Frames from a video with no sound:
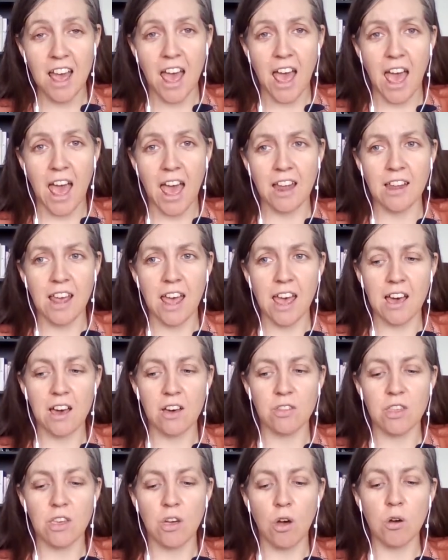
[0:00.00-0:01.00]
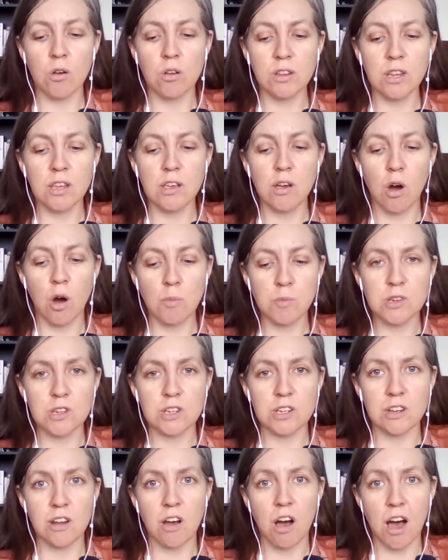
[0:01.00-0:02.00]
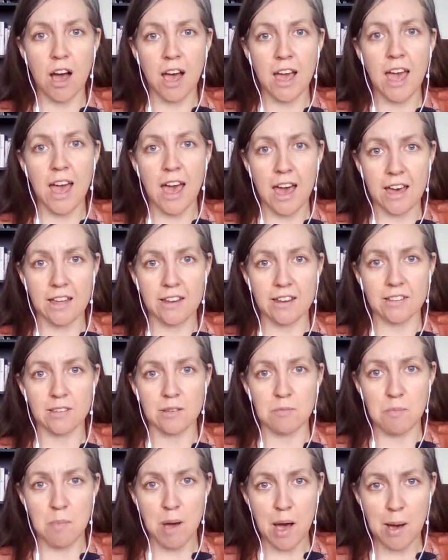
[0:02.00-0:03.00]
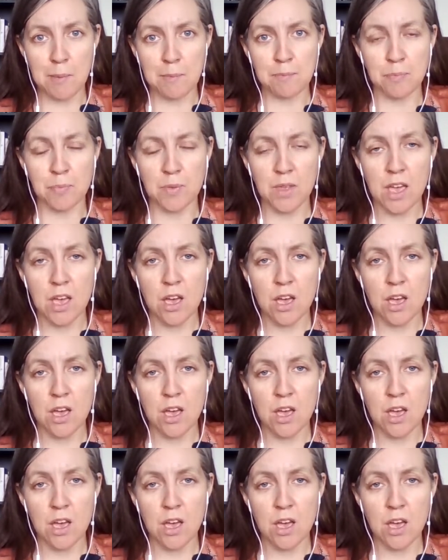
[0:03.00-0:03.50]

and how the only option I had as a mum